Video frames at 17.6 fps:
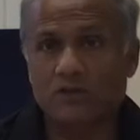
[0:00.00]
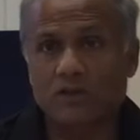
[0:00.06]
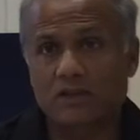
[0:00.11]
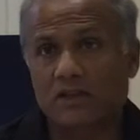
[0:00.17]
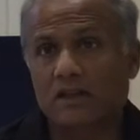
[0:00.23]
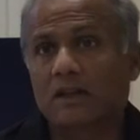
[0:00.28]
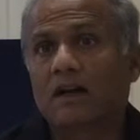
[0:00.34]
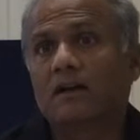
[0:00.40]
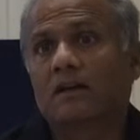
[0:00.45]
was a
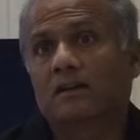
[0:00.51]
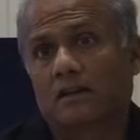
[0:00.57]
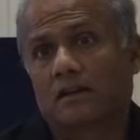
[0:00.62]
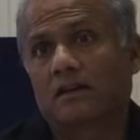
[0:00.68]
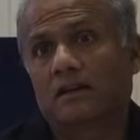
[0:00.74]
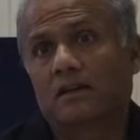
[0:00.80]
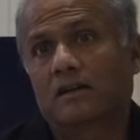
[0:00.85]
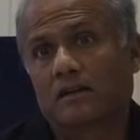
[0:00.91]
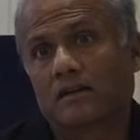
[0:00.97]
young
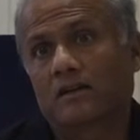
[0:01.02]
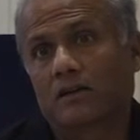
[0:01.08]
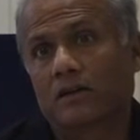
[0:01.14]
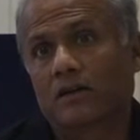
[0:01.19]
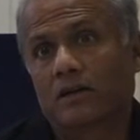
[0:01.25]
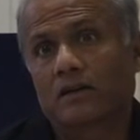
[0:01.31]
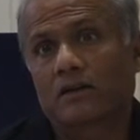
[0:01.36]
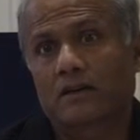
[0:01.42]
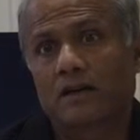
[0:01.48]

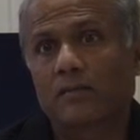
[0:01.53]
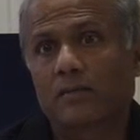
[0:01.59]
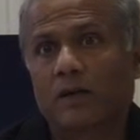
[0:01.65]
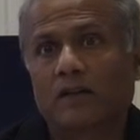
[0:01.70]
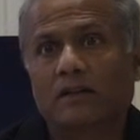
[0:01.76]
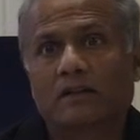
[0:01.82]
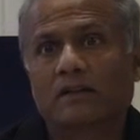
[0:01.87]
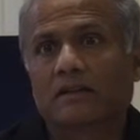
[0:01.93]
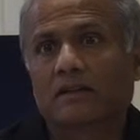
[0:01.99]
lawyer
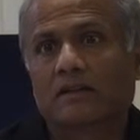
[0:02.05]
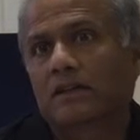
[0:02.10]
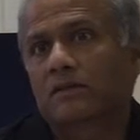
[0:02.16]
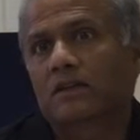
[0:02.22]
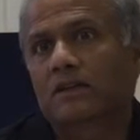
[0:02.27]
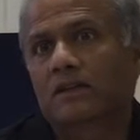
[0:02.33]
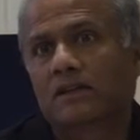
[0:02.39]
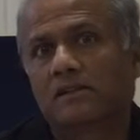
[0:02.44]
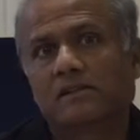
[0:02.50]
couple. And
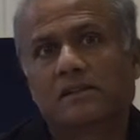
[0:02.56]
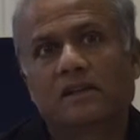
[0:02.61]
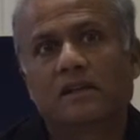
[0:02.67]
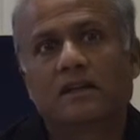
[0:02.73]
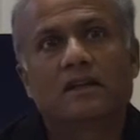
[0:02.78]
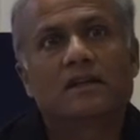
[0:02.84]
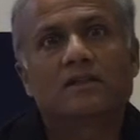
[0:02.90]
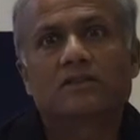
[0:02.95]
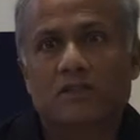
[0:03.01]
were killed
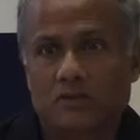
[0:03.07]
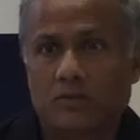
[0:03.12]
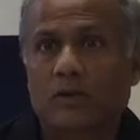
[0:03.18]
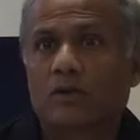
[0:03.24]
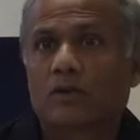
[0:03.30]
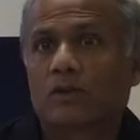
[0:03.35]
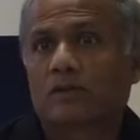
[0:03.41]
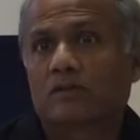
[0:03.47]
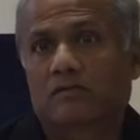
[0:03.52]
just
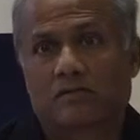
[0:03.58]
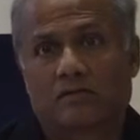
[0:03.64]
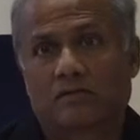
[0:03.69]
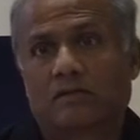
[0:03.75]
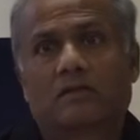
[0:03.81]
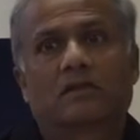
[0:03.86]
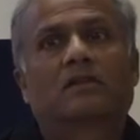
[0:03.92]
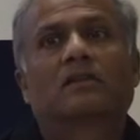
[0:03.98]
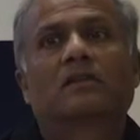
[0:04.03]
because
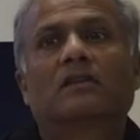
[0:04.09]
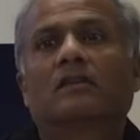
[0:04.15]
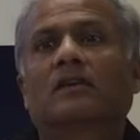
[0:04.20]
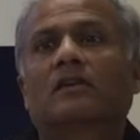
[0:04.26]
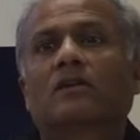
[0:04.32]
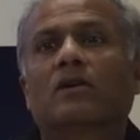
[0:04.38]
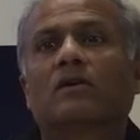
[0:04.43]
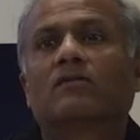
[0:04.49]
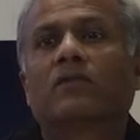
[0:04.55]
the
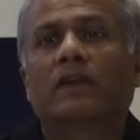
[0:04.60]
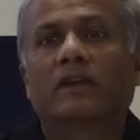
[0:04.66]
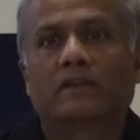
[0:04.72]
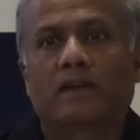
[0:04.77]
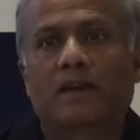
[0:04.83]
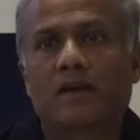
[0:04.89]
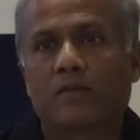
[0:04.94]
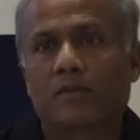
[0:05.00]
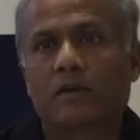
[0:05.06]
conflict
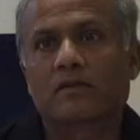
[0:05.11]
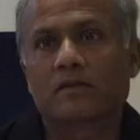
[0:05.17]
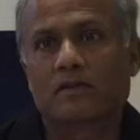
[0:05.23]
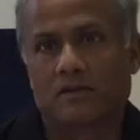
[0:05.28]
happened